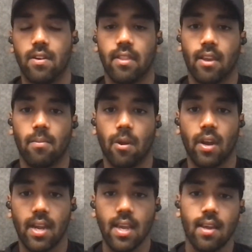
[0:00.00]
to the
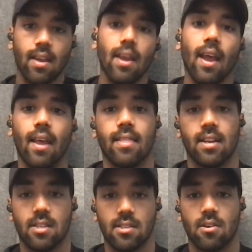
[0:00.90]
community, and
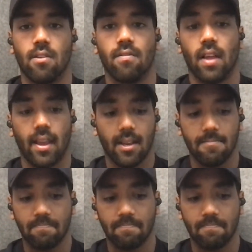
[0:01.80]
then just sort of like